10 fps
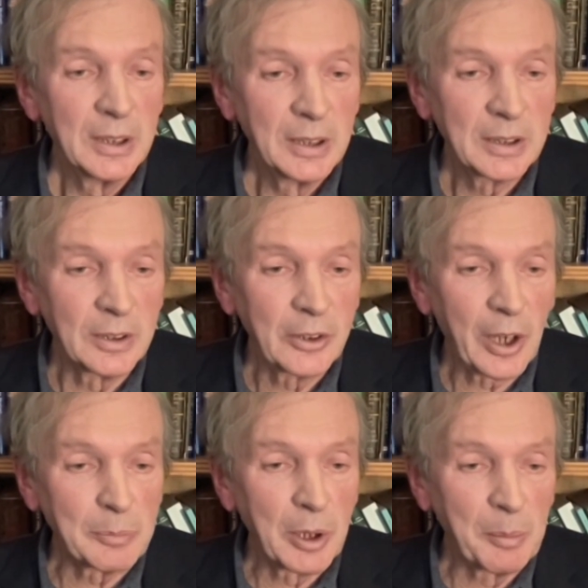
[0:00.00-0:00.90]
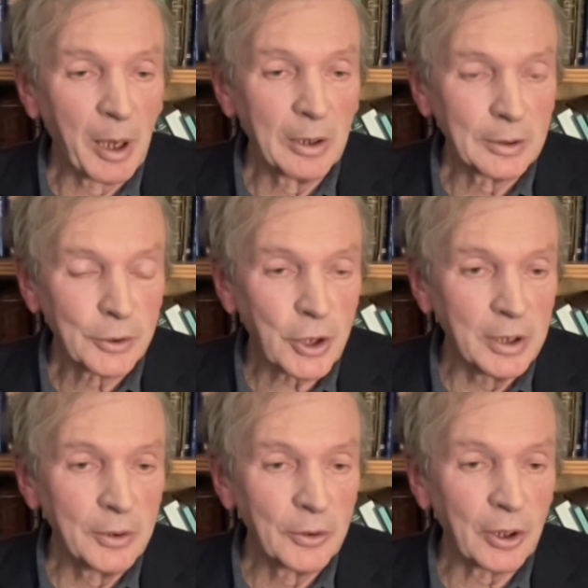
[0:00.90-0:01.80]
contemporary biology
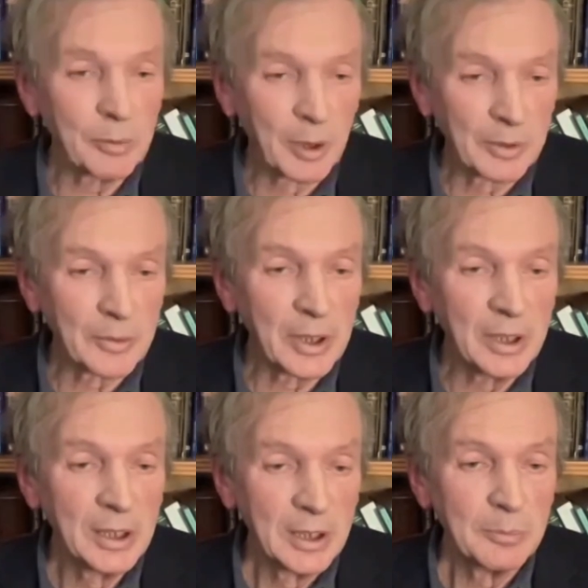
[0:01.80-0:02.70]
using one of the